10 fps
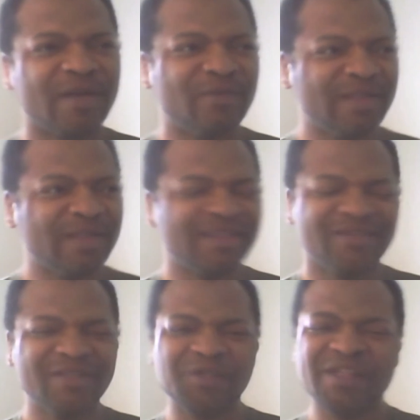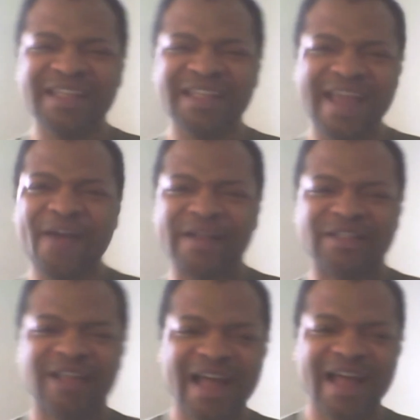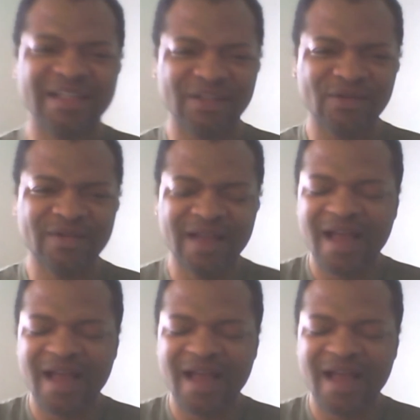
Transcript: What's with the carrots? I still don't.